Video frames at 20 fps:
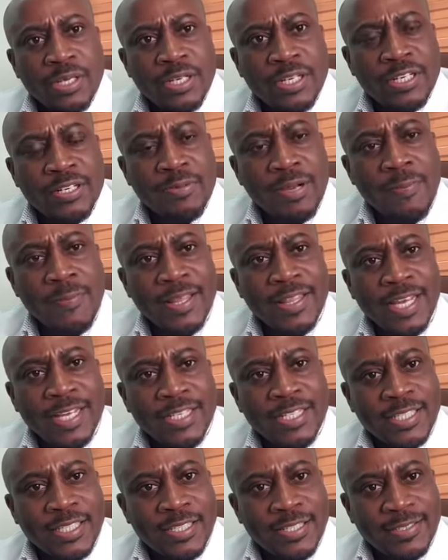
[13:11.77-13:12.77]
remember
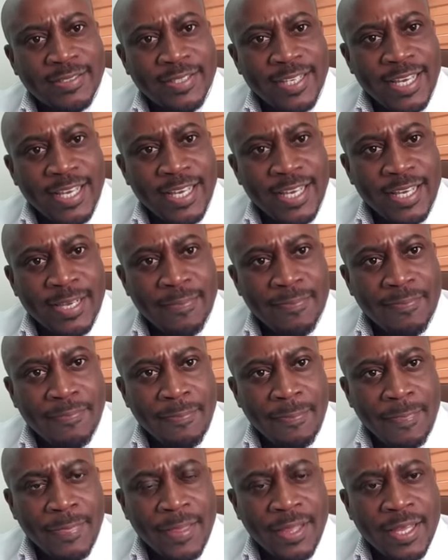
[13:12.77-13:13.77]
that
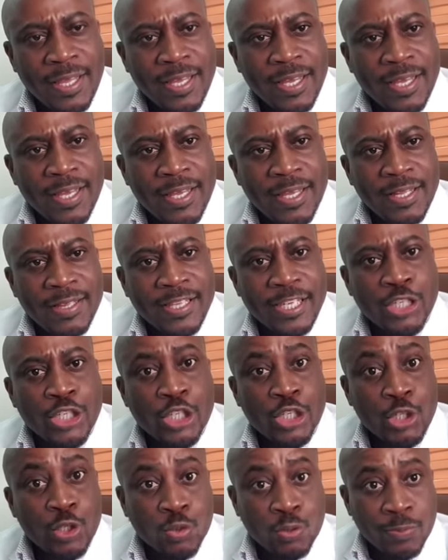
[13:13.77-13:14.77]
the
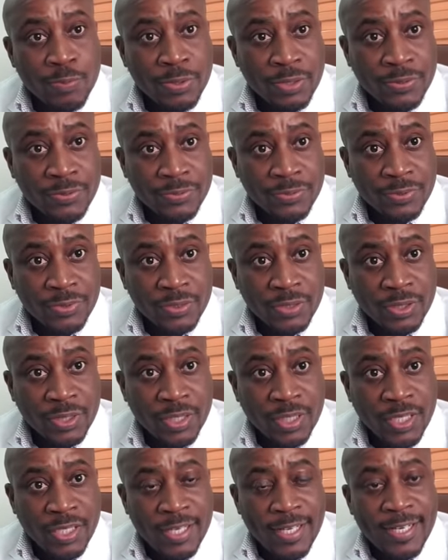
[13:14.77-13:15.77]
tube
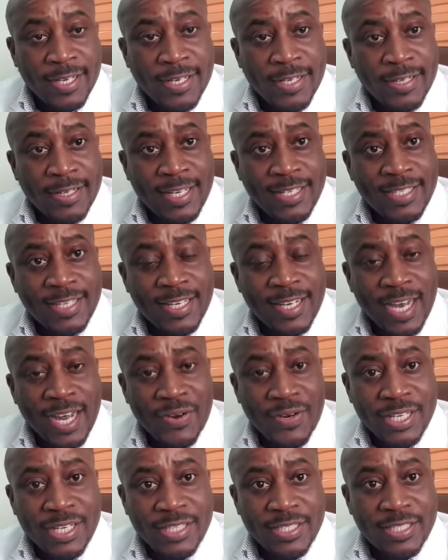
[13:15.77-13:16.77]
that
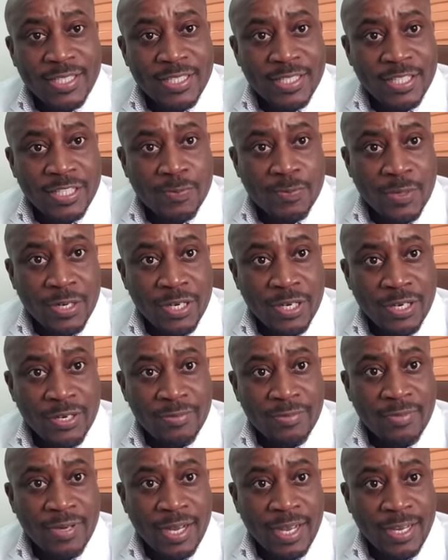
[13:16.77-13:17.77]
carries
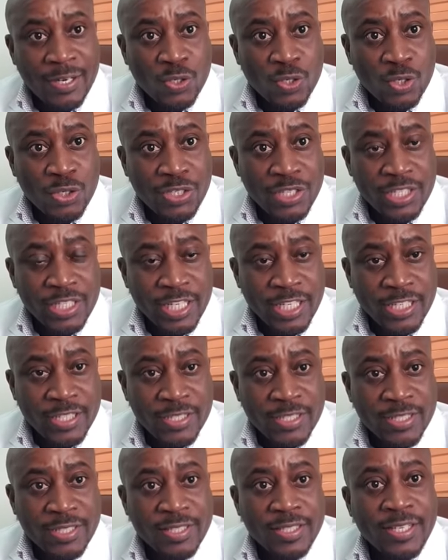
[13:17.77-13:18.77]
sperm and all these
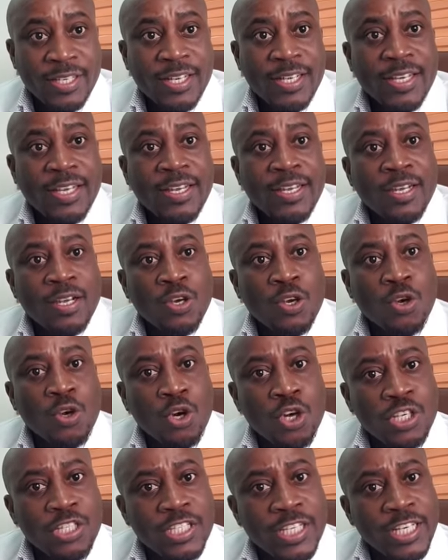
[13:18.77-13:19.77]
things
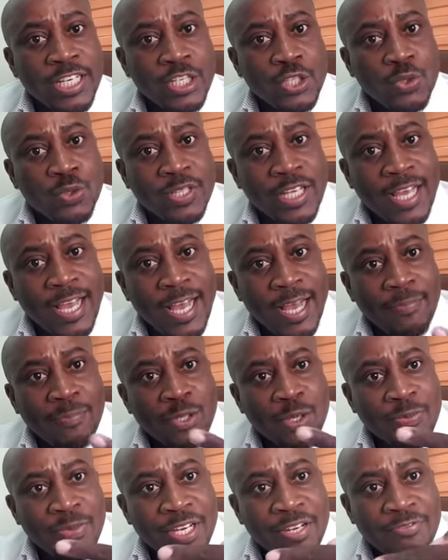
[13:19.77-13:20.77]
goes into the
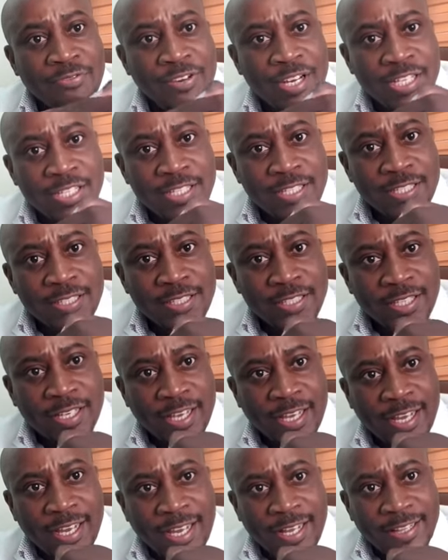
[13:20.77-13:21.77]
abdomen first
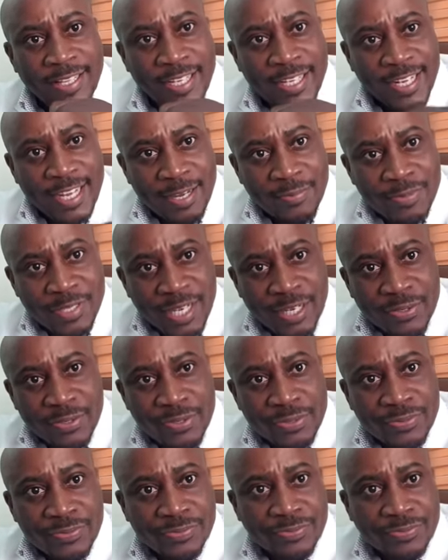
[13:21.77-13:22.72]
and then comes out.